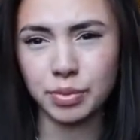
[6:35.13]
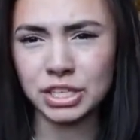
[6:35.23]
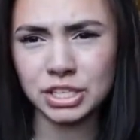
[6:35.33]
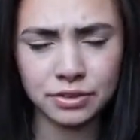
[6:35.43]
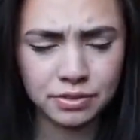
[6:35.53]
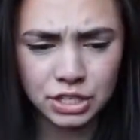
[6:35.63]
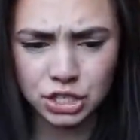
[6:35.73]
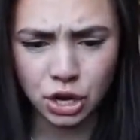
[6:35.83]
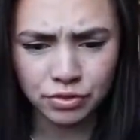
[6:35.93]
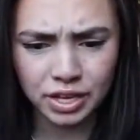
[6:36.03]
a bunch of different
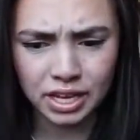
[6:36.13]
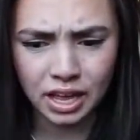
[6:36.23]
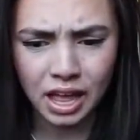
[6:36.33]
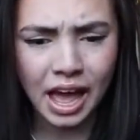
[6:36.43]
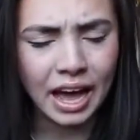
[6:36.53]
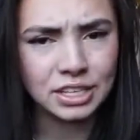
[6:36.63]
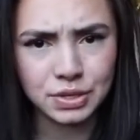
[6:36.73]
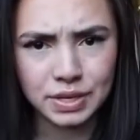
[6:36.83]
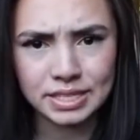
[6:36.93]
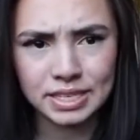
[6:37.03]
shelving. As
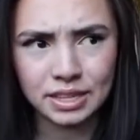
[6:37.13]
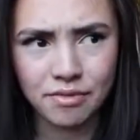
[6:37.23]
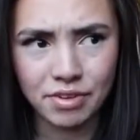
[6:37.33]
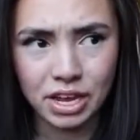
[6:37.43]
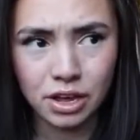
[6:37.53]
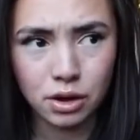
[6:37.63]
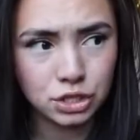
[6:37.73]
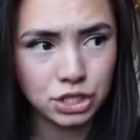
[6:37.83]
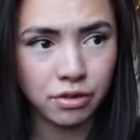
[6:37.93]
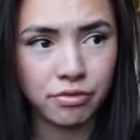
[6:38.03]
you can the
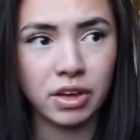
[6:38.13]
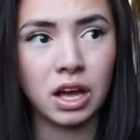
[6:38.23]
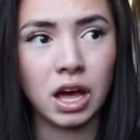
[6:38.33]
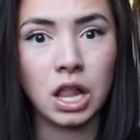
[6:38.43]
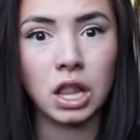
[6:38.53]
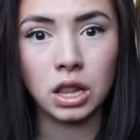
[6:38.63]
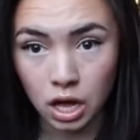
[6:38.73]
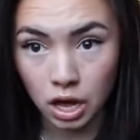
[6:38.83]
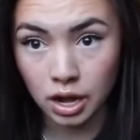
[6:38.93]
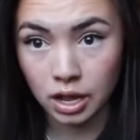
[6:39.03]
video, she fit a
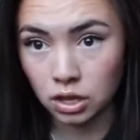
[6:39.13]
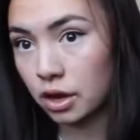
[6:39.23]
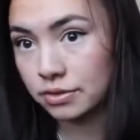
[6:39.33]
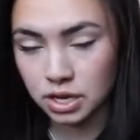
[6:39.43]
lot of